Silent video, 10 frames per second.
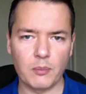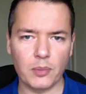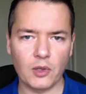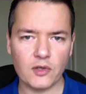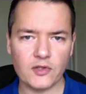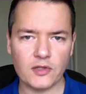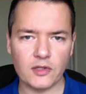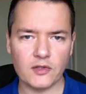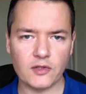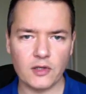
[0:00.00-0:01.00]
blocks.
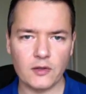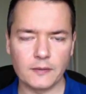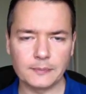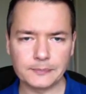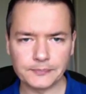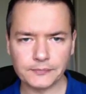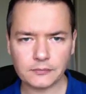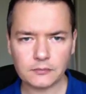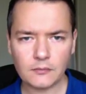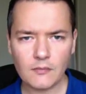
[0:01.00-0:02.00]
So
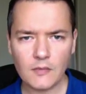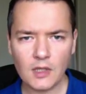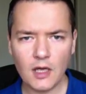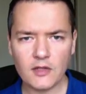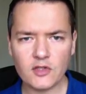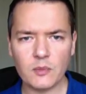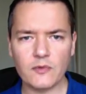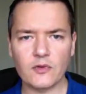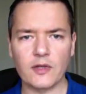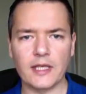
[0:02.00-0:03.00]
at the top
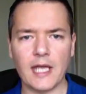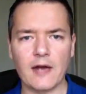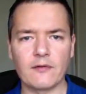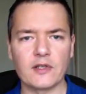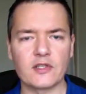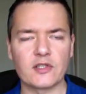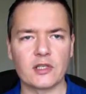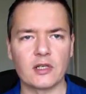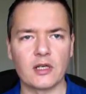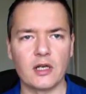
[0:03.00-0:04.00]
we've got the
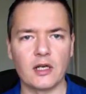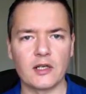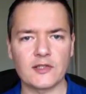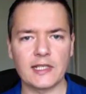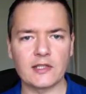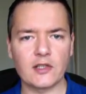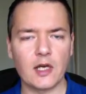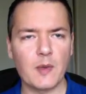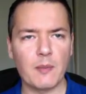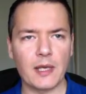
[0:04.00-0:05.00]
average seek time in